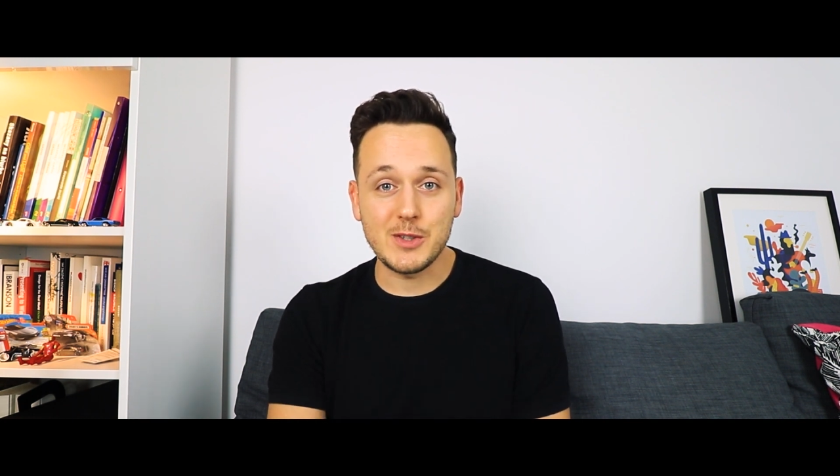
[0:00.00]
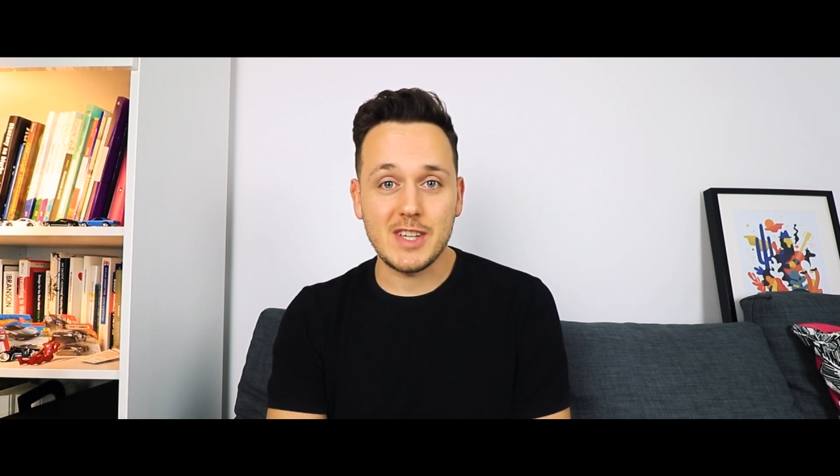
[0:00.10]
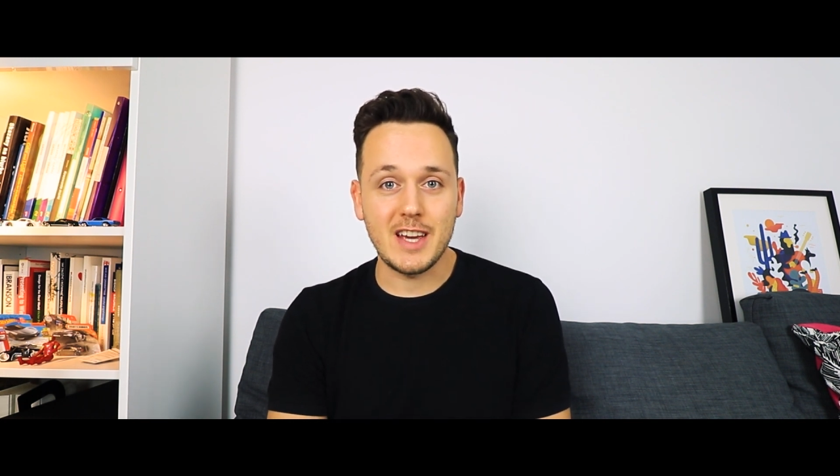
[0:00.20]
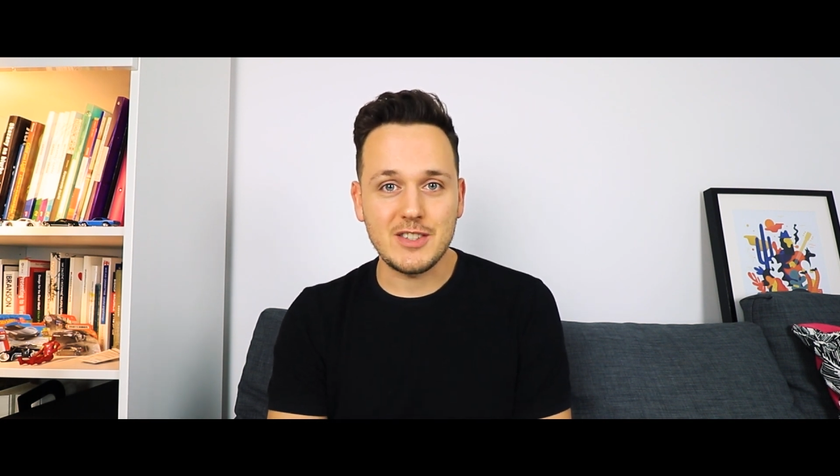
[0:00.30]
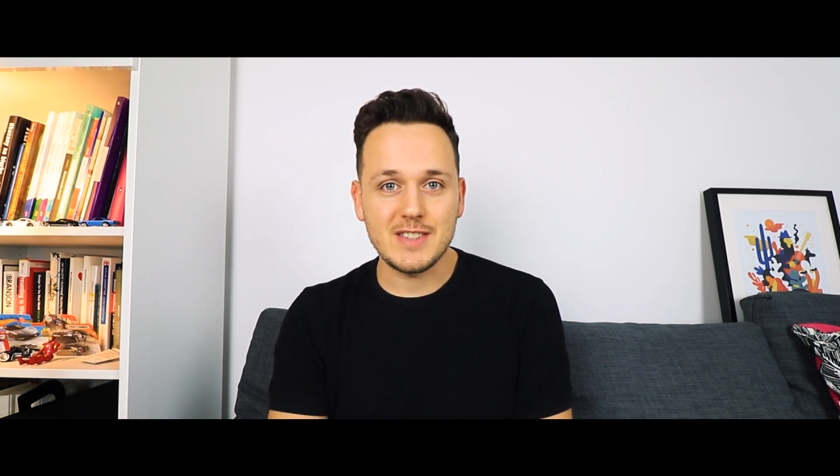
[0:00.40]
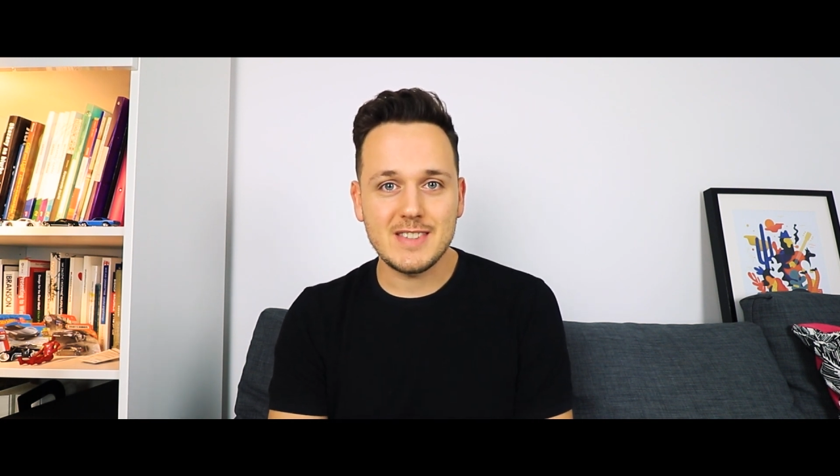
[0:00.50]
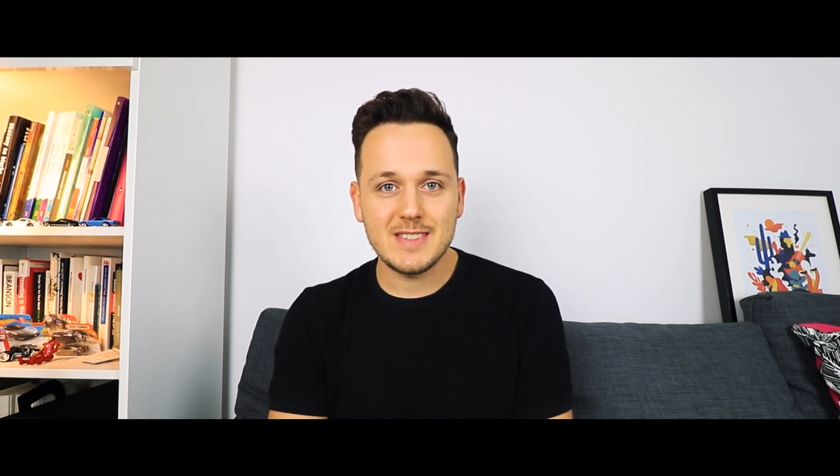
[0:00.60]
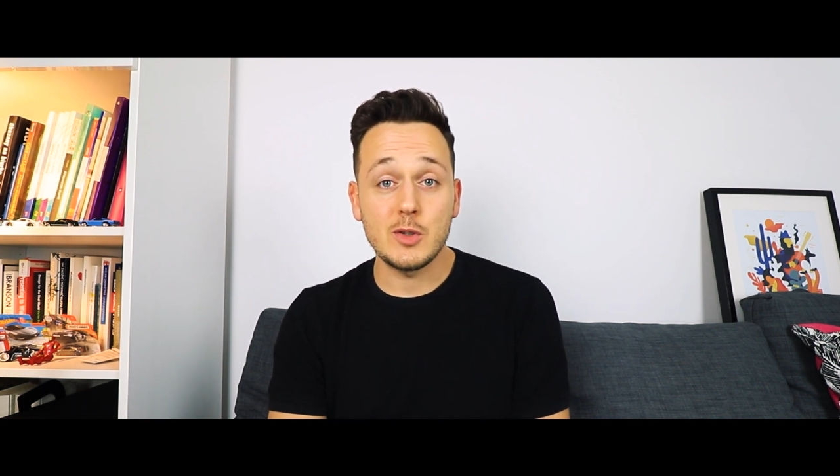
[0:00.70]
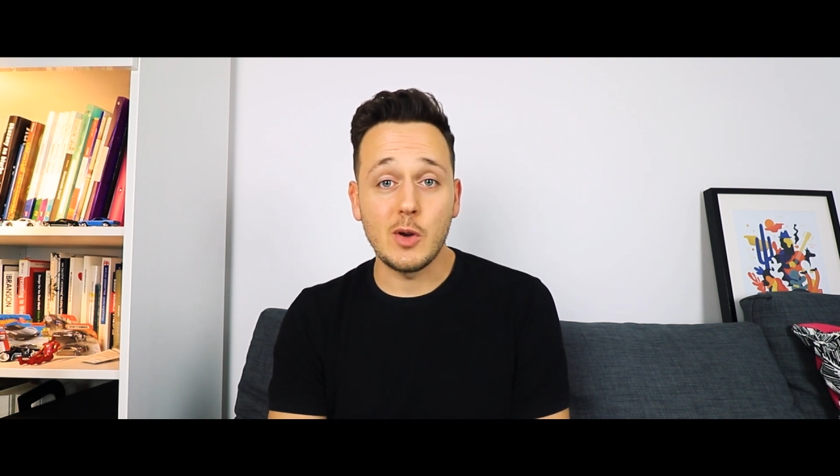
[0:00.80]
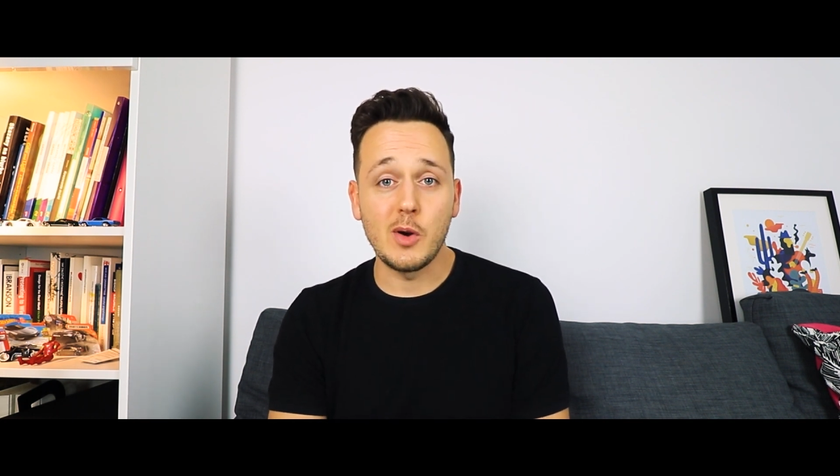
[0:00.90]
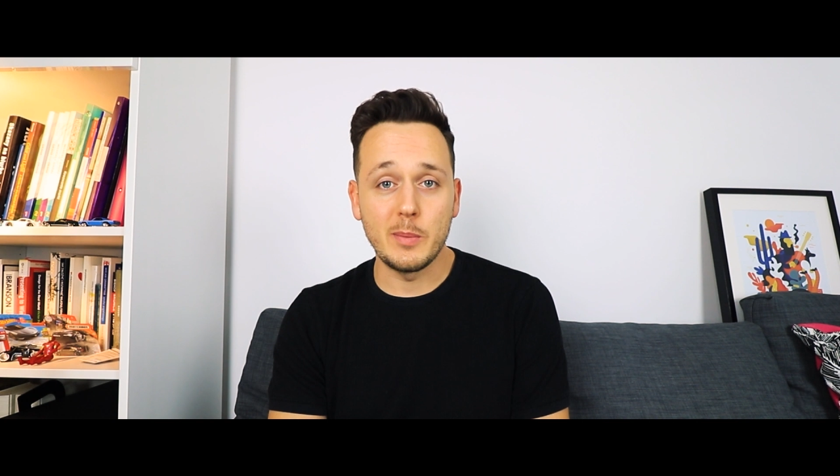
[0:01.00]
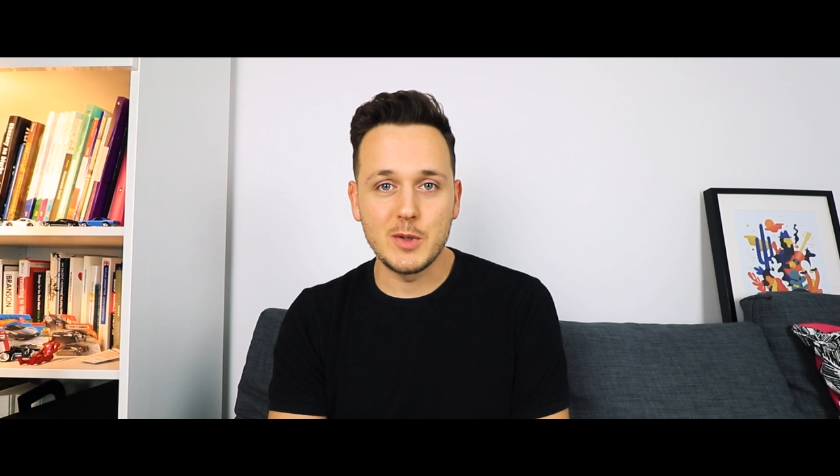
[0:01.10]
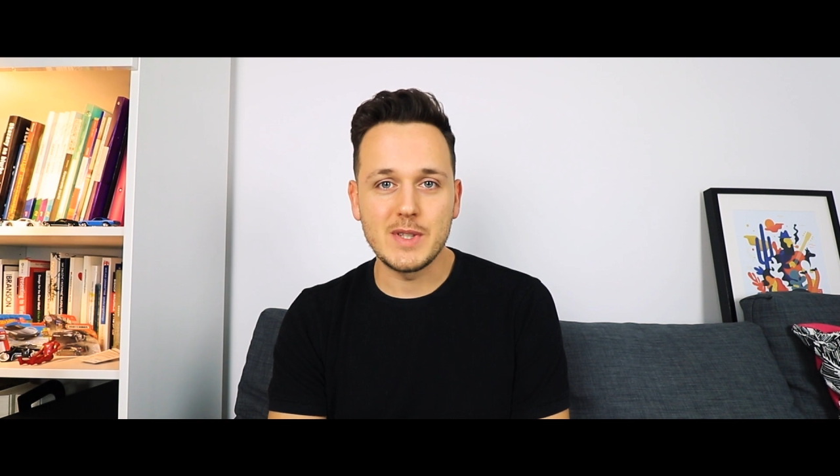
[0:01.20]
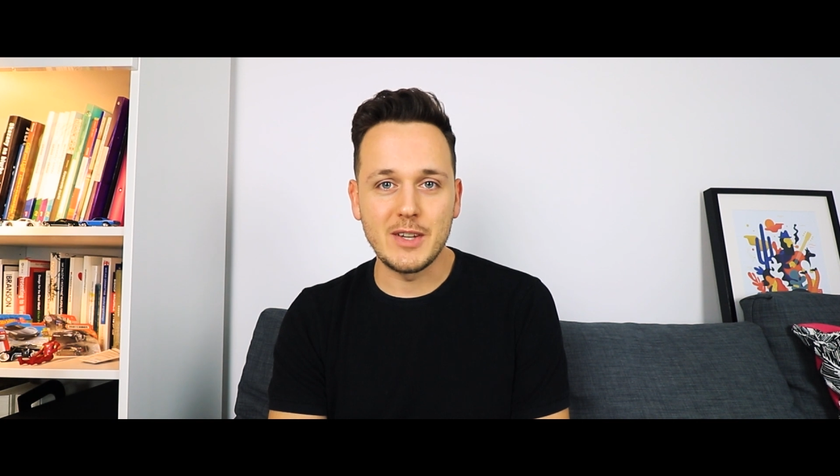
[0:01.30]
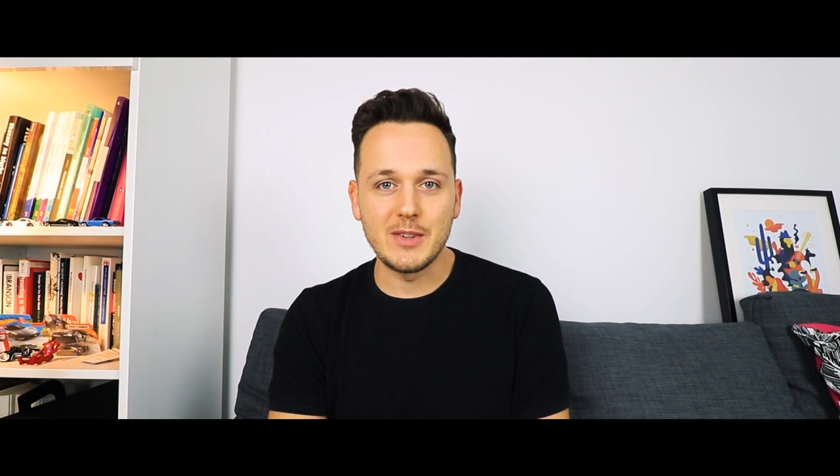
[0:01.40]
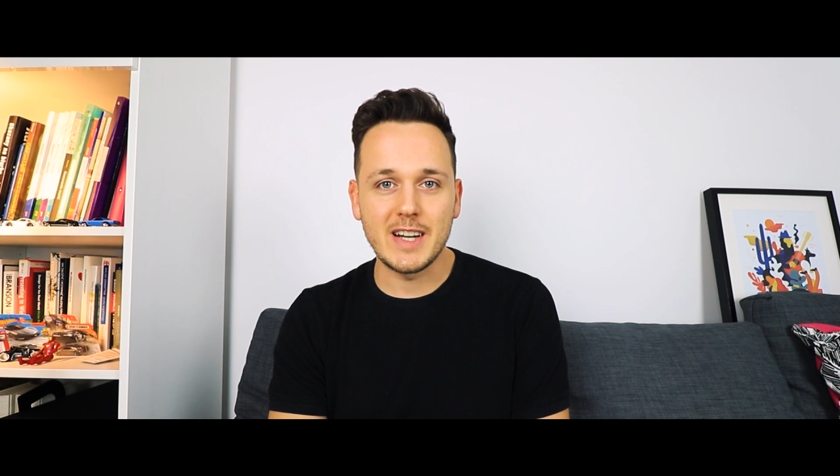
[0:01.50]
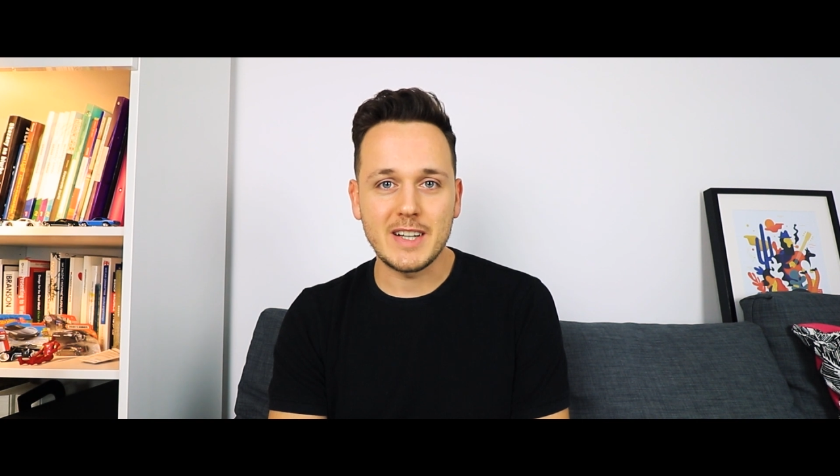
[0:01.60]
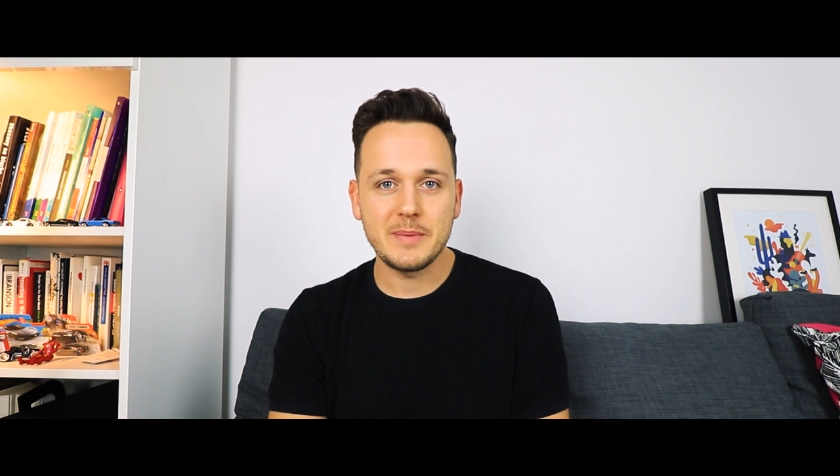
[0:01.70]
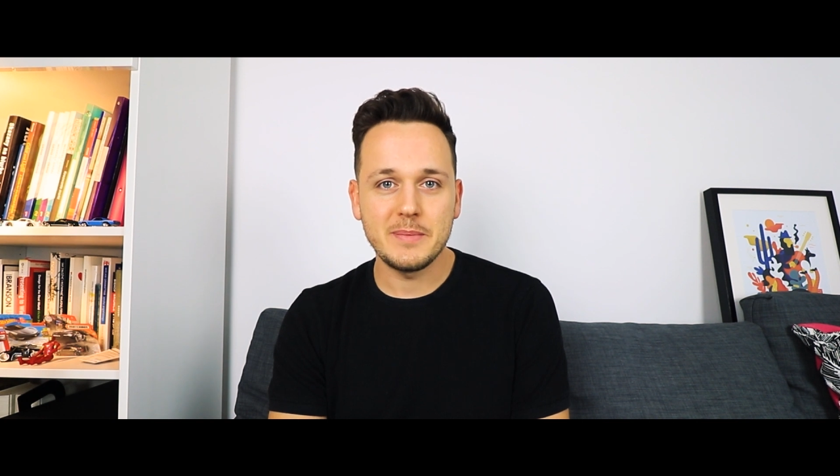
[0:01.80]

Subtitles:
sketches. So hope to see you there.